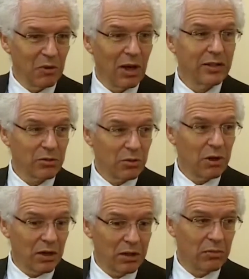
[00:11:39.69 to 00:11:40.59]
Well, it's
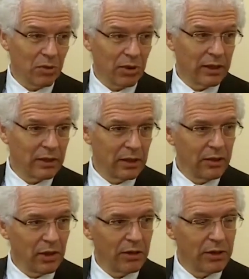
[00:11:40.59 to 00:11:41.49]
remarkable. And,
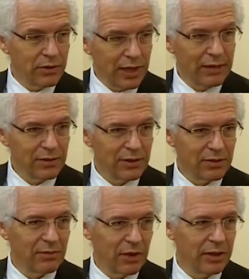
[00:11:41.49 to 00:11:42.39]
you know, in a sense,
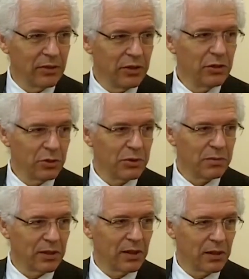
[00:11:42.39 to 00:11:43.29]
it's very good news
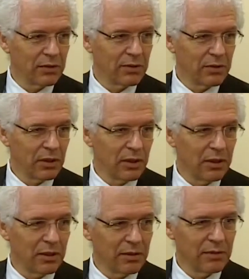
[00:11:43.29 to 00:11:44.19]
because
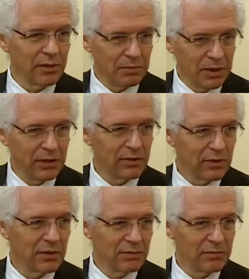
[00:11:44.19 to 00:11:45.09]
uh, it
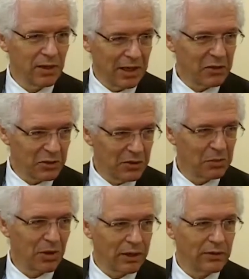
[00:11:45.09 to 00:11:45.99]
means that
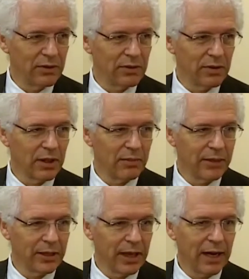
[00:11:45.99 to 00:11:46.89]
electricity prices are
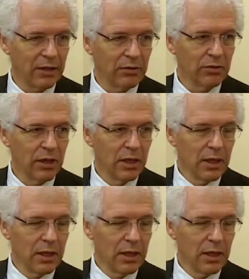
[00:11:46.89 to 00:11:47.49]
coming down.